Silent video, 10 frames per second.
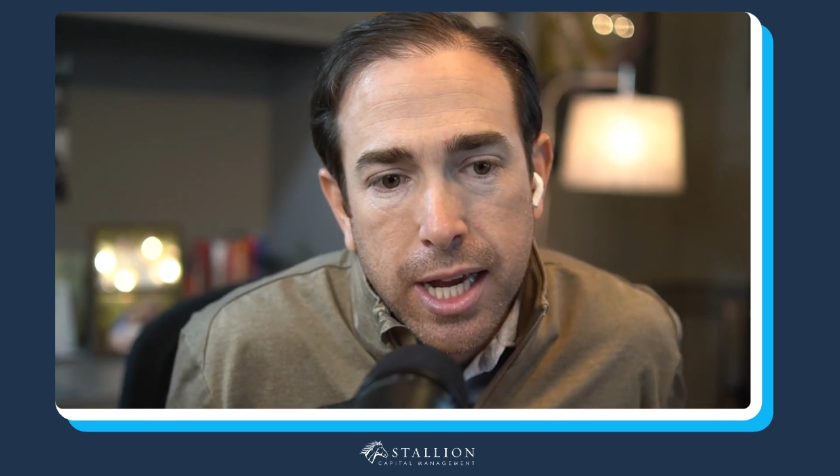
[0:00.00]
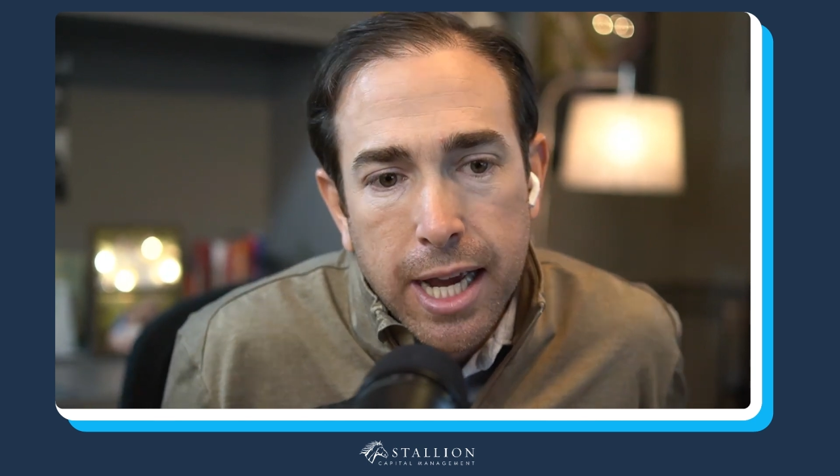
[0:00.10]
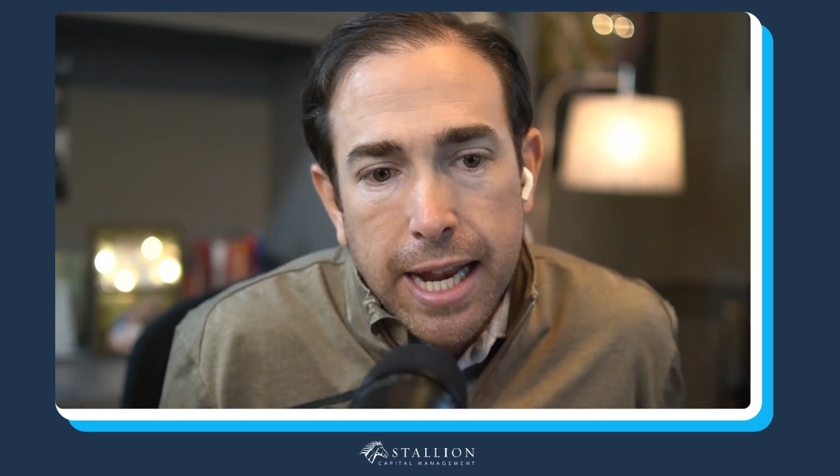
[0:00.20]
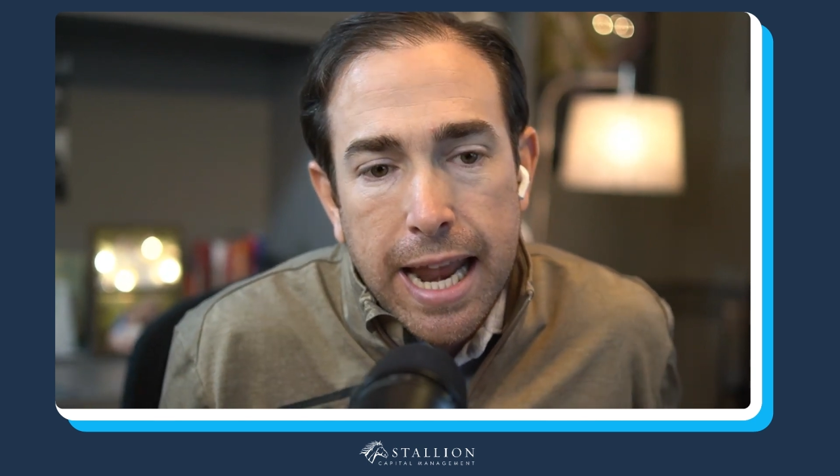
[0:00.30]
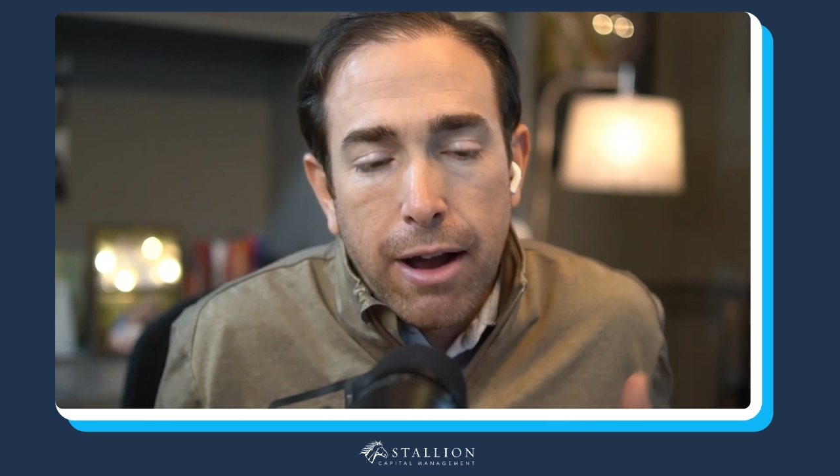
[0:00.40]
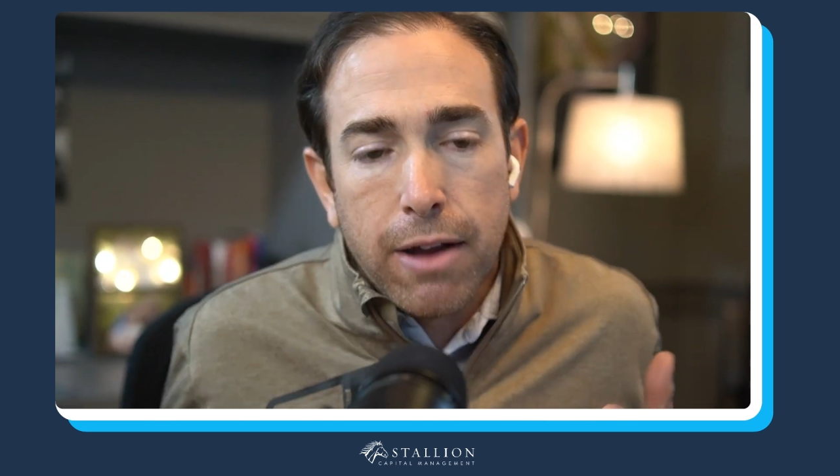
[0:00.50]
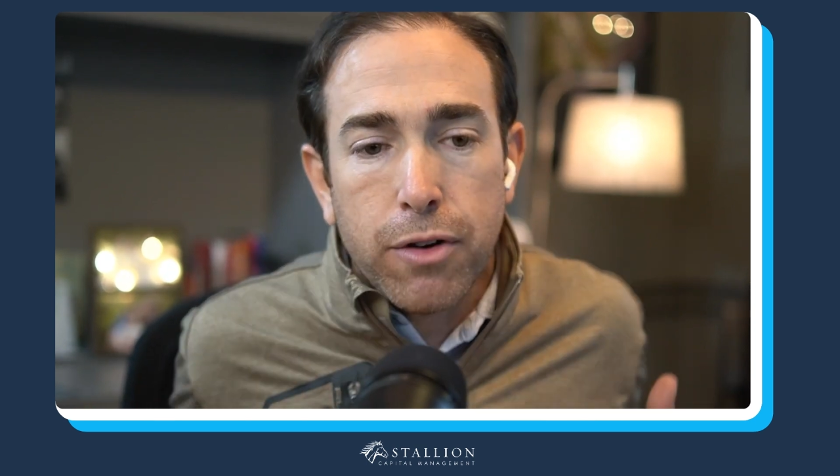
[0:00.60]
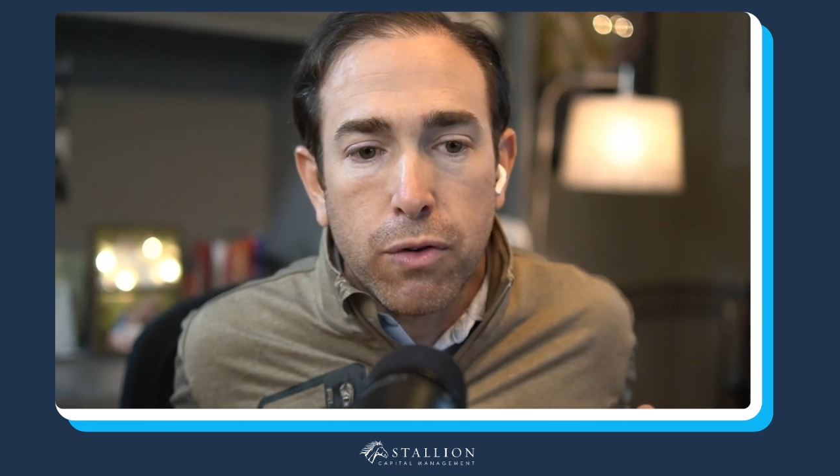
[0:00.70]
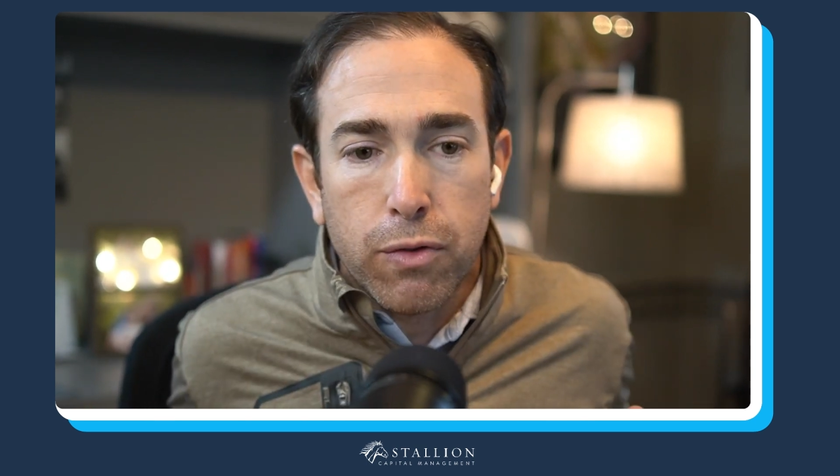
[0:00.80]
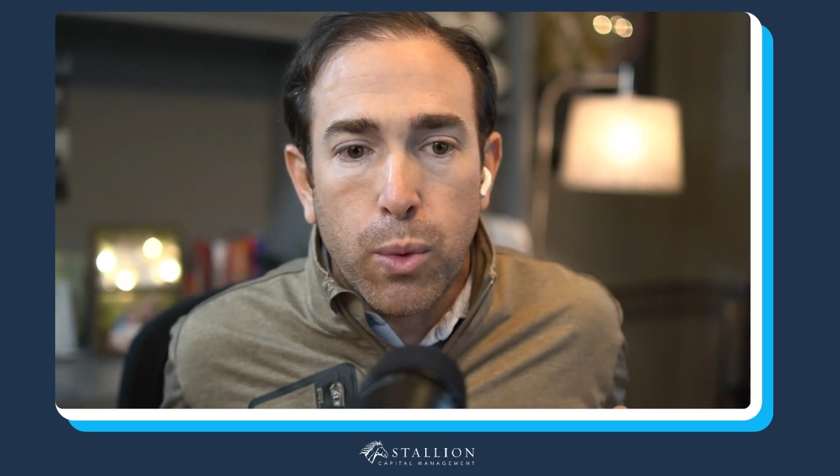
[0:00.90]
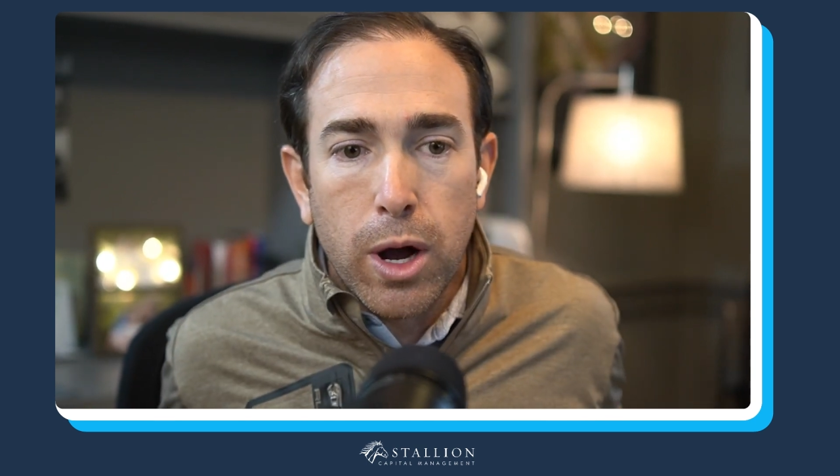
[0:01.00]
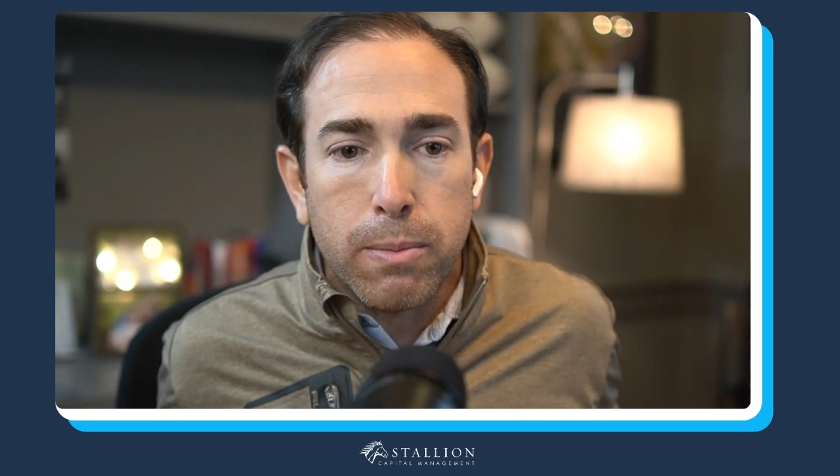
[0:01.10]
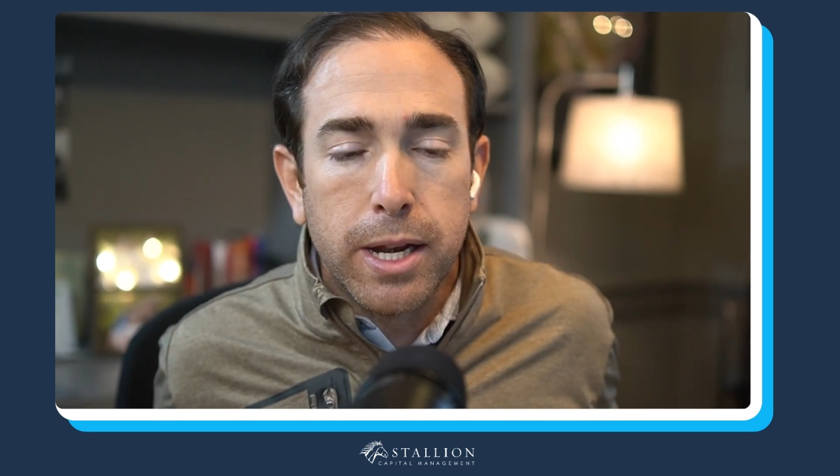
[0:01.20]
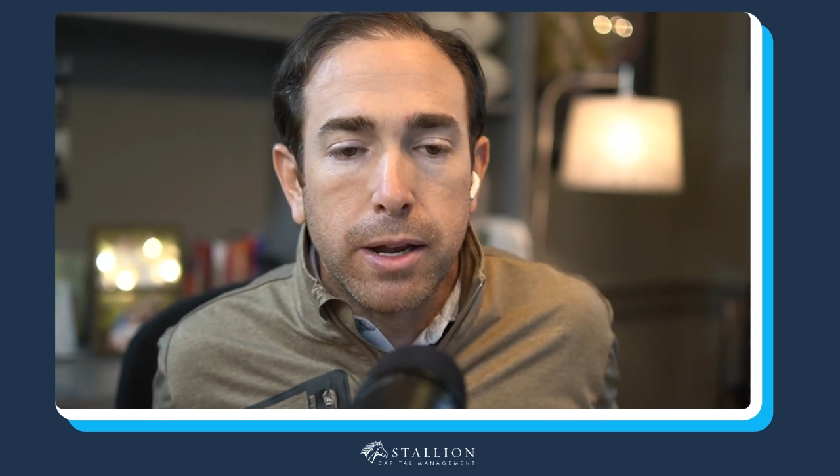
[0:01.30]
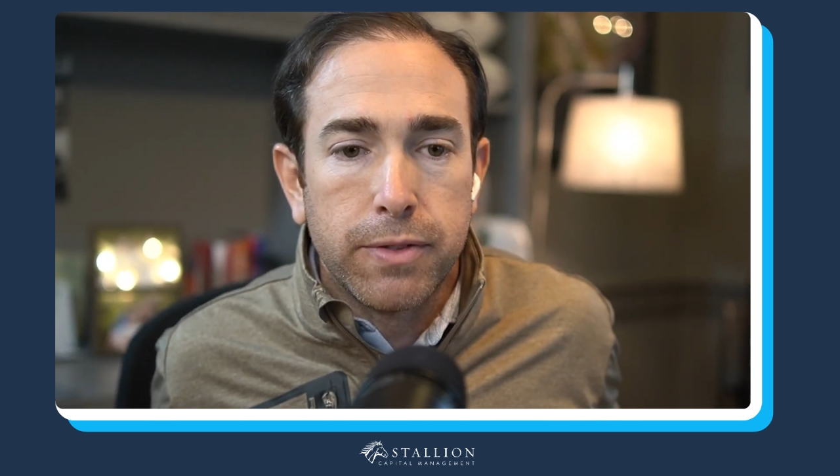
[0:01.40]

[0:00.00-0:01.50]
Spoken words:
And now I have an overwhelming of